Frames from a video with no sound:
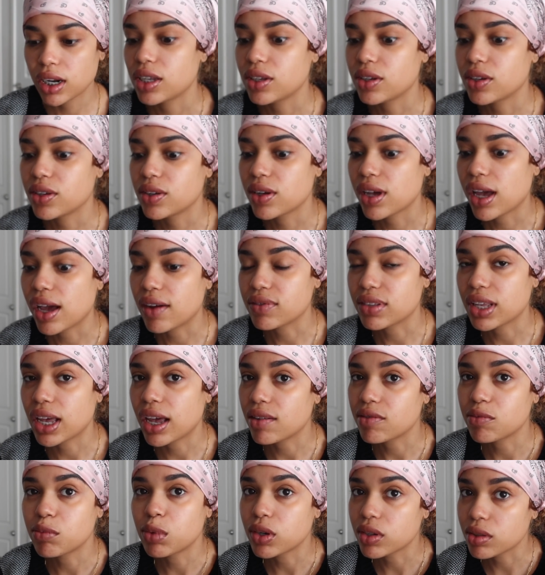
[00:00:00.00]
you have to
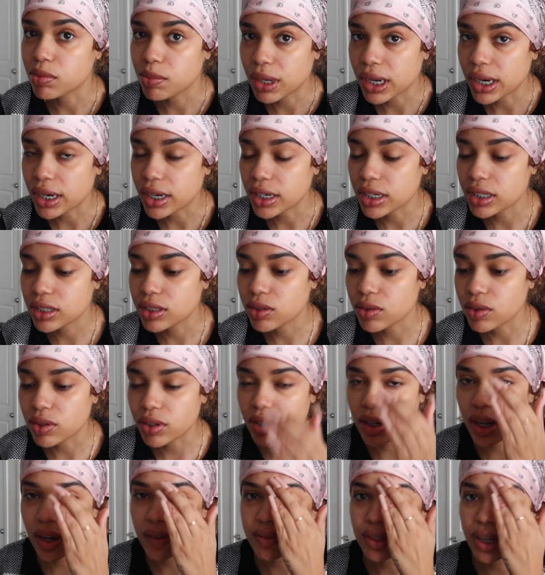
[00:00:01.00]
have both parents, or
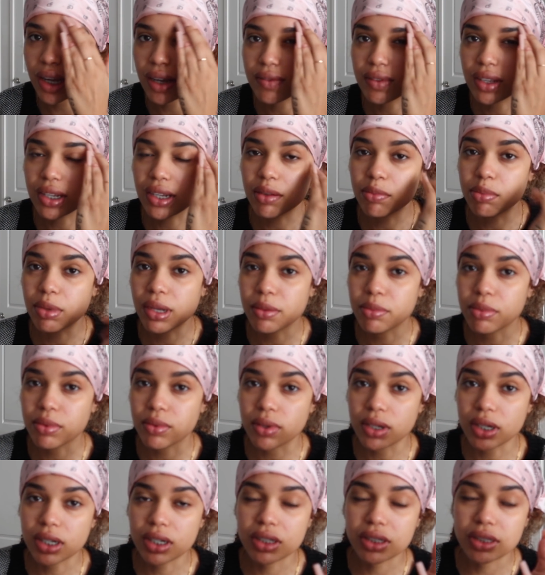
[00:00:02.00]
you have to have like a
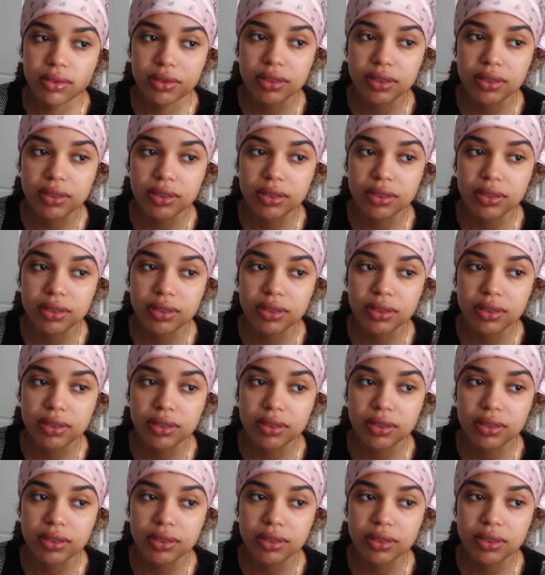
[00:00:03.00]
paperwork